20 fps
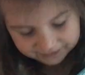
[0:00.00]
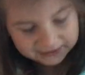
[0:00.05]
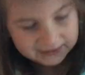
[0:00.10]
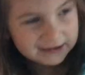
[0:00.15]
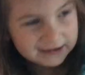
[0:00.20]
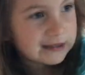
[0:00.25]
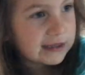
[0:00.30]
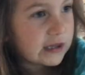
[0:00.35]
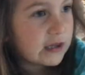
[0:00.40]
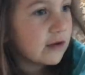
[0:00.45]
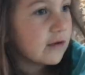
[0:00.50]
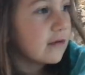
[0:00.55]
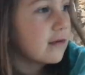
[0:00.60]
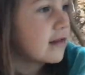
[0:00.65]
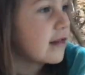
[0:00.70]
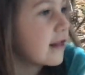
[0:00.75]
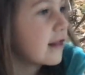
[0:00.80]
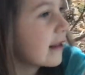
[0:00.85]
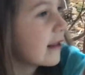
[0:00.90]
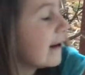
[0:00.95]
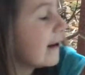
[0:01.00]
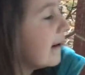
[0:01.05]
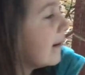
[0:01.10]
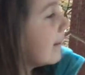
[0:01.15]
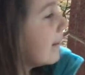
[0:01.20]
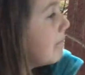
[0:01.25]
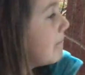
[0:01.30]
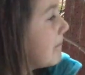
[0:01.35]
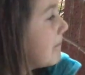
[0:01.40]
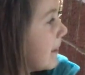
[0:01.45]
this used
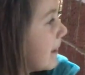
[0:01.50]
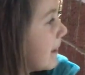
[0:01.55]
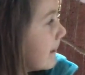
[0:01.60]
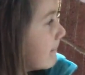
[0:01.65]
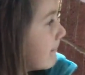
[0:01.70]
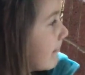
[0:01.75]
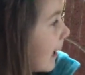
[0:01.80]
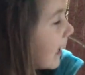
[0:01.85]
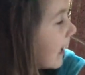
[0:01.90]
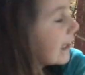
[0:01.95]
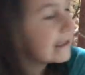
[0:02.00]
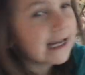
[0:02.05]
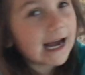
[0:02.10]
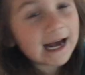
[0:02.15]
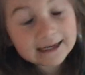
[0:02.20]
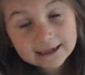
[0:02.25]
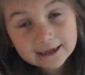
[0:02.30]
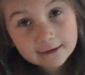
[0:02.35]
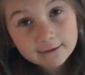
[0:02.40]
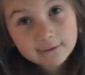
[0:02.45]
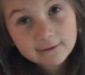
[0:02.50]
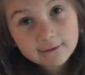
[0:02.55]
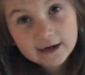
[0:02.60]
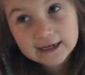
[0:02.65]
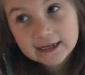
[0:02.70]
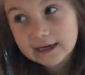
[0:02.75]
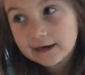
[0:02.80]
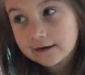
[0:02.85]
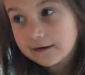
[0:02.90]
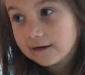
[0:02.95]
to be my daddy's when
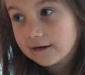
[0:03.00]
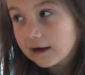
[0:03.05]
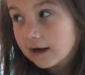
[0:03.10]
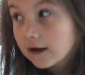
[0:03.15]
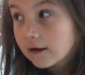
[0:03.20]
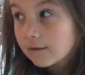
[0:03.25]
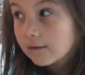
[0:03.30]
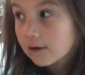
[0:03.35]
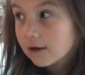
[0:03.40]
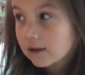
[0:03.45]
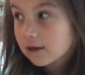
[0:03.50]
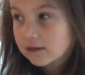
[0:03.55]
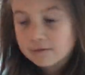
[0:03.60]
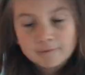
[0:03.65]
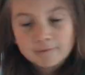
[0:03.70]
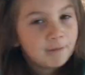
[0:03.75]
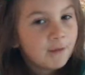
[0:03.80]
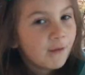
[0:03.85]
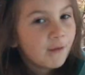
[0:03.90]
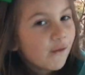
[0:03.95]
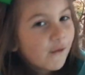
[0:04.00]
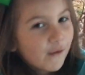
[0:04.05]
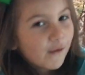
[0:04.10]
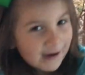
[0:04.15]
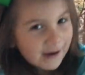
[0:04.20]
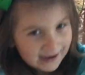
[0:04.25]
he was born.